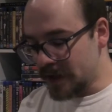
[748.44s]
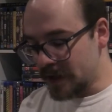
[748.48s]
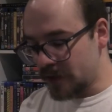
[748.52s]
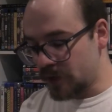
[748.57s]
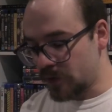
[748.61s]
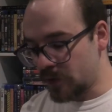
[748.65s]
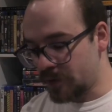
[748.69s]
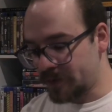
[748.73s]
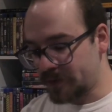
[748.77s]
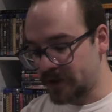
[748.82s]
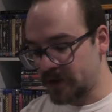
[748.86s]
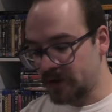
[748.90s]

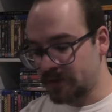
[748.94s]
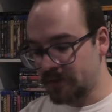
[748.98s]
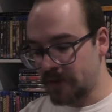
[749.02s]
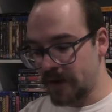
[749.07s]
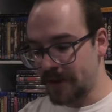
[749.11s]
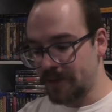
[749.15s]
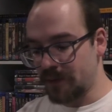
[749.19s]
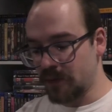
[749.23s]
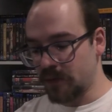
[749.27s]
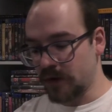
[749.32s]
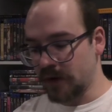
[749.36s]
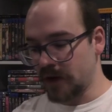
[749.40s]
You open this
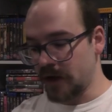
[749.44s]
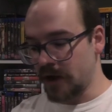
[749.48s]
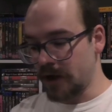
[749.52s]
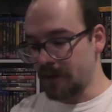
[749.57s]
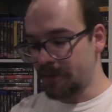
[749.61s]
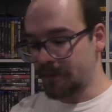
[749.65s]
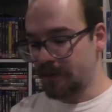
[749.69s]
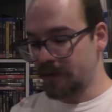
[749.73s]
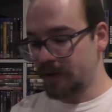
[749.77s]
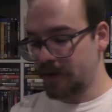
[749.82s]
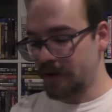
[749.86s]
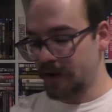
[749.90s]
bad boy
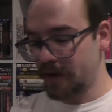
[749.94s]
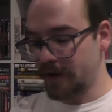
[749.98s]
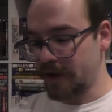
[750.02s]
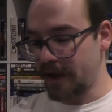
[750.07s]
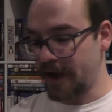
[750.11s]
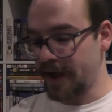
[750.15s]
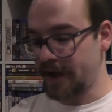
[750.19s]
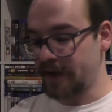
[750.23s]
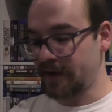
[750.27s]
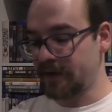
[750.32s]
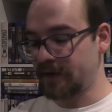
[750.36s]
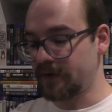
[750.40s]
up,
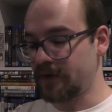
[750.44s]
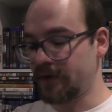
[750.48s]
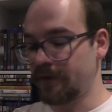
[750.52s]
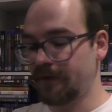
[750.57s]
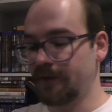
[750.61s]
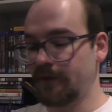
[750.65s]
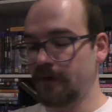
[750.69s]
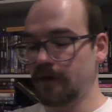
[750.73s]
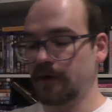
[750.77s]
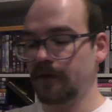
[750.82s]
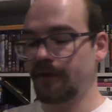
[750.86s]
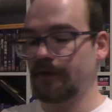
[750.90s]
and
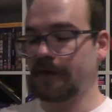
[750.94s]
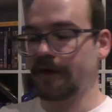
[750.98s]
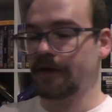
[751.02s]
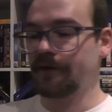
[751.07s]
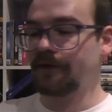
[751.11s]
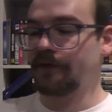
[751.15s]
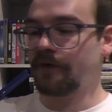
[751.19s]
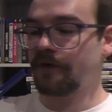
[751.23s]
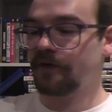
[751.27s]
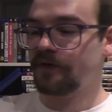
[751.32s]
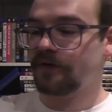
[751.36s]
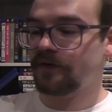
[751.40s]
first thing
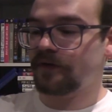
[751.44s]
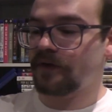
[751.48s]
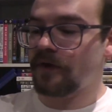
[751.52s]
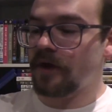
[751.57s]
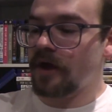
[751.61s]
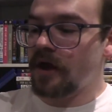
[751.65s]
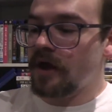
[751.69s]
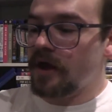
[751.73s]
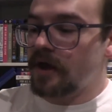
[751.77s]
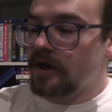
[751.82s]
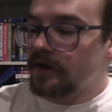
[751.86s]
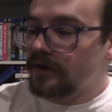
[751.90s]
first,
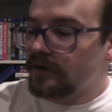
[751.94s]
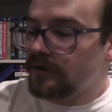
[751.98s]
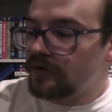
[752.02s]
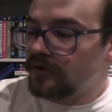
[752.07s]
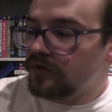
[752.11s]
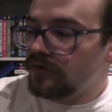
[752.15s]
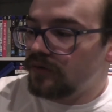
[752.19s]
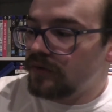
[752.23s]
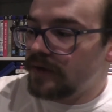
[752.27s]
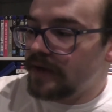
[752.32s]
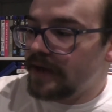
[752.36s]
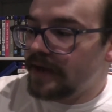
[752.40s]
you
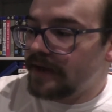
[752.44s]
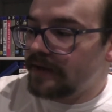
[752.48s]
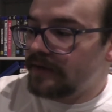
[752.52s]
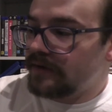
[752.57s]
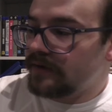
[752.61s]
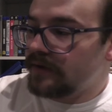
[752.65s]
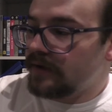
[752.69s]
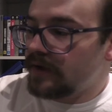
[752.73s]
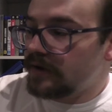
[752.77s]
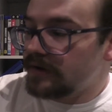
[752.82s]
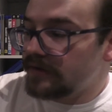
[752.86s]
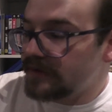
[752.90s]
do
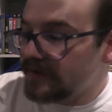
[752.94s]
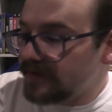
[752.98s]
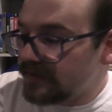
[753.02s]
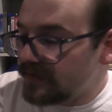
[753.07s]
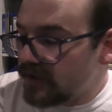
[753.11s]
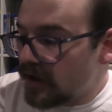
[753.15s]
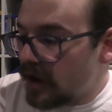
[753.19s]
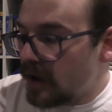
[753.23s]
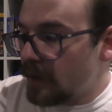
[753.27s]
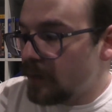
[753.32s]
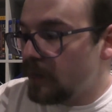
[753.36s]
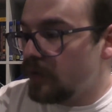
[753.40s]
get disc
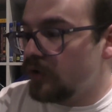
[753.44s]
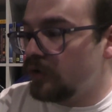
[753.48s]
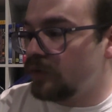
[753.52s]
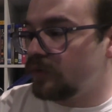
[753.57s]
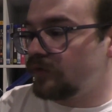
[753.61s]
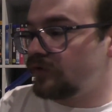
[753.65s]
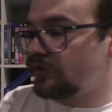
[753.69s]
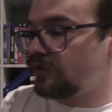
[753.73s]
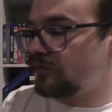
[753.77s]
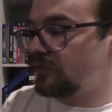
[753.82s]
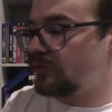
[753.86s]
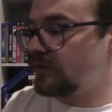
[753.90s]
artwork,
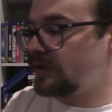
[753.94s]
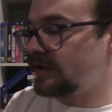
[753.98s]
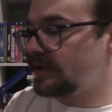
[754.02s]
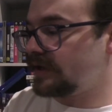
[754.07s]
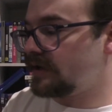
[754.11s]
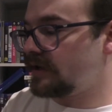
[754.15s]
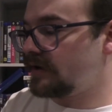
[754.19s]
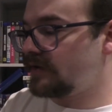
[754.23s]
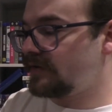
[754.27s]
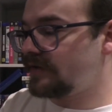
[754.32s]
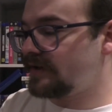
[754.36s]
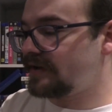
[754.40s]
which is really
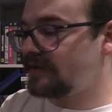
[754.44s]
nice.